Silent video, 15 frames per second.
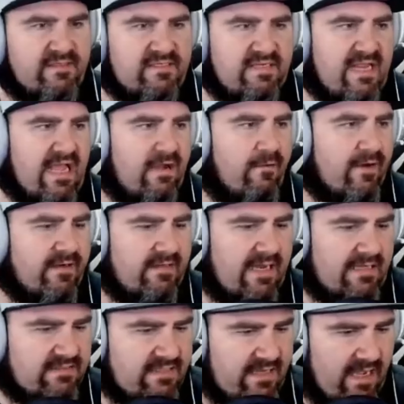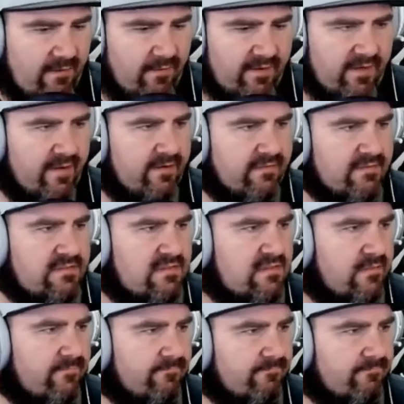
see how it see how it goes.